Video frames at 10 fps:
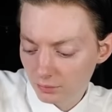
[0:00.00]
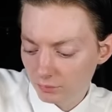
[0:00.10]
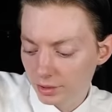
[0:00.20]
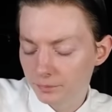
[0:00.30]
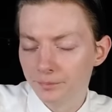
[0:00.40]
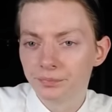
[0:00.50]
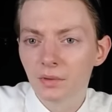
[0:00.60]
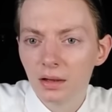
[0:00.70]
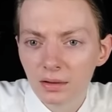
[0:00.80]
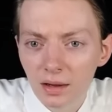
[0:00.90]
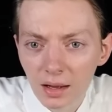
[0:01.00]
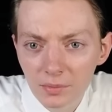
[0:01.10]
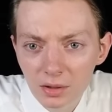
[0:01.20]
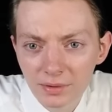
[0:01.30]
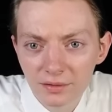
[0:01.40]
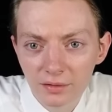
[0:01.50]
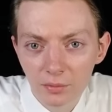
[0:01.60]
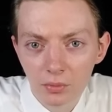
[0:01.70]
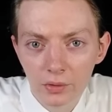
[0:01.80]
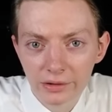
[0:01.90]
right, I'm going to be
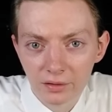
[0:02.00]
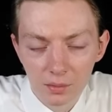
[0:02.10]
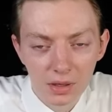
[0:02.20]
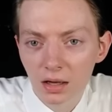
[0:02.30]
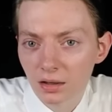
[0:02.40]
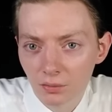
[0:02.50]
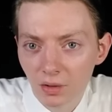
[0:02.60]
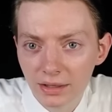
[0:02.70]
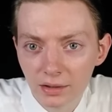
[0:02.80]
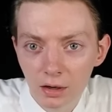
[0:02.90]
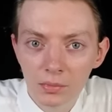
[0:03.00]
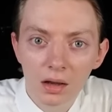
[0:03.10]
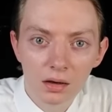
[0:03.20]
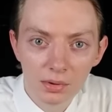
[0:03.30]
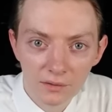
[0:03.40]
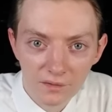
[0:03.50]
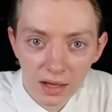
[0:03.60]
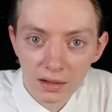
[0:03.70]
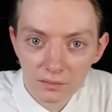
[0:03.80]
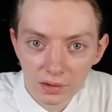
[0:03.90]
disappointed. I'm not going to like it. I'm not going to be a
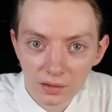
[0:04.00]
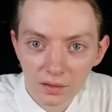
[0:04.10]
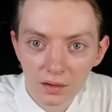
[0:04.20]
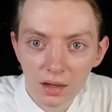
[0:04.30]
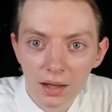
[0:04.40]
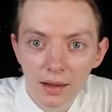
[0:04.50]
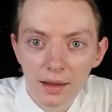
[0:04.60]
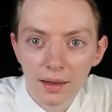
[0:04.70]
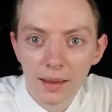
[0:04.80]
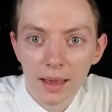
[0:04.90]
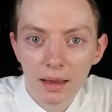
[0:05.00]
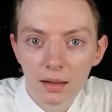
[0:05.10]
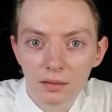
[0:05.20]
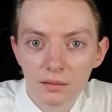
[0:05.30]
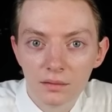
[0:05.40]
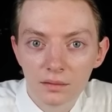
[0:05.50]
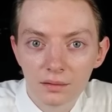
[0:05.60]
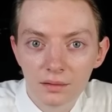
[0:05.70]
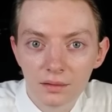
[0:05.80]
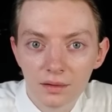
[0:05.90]
fan of it. And
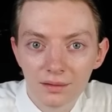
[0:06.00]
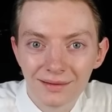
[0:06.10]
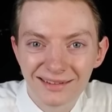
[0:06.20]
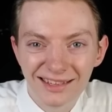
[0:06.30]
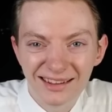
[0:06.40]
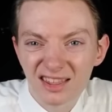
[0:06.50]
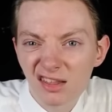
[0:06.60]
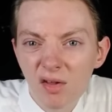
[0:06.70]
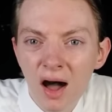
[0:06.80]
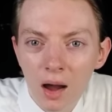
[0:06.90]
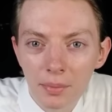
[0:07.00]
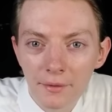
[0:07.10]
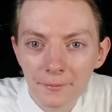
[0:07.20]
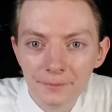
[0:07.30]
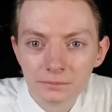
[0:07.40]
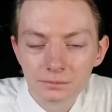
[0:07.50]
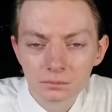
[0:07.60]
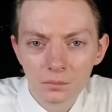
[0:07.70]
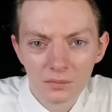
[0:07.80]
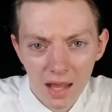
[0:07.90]
it's like a slop.
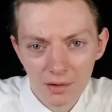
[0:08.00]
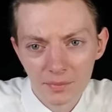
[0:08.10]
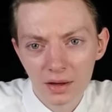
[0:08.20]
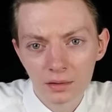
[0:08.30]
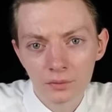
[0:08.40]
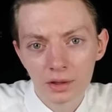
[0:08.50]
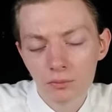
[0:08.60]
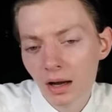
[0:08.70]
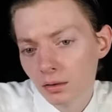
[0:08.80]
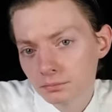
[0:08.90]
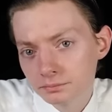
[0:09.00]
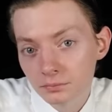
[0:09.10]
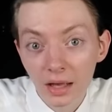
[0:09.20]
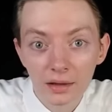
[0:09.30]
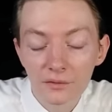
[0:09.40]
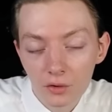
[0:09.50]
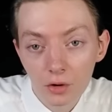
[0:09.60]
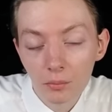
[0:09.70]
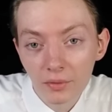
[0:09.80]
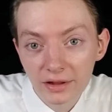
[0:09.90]
Now I'm kind of like, well, hey, if it
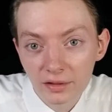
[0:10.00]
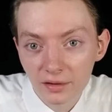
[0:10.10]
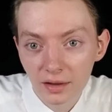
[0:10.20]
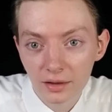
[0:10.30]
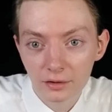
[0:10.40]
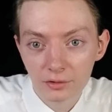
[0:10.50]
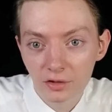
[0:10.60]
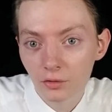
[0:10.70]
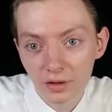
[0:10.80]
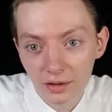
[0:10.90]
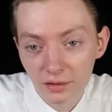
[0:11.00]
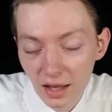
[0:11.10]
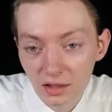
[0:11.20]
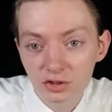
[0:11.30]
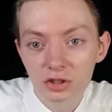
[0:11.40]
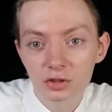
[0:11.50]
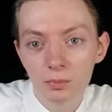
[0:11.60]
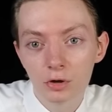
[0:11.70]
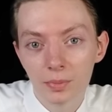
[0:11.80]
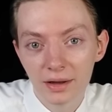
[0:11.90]
all blends together, it's okay. You can't judge a
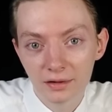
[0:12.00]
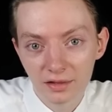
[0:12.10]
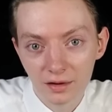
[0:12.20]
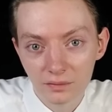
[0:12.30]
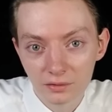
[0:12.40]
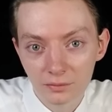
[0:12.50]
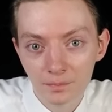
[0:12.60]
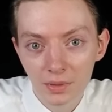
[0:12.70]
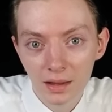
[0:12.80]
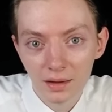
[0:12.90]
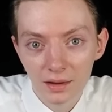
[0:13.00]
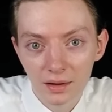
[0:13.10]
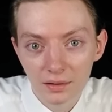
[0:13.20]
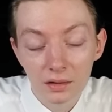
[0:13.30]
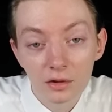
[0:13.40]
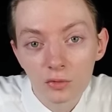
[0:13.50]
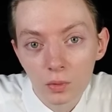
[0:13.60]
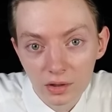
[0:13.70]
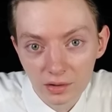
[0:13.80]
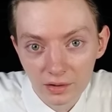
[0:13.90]
book by its cover. It is
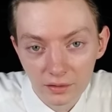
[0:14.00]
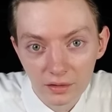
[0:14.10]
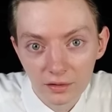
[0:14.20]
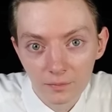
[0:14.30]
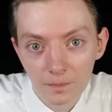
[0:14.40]
what it is.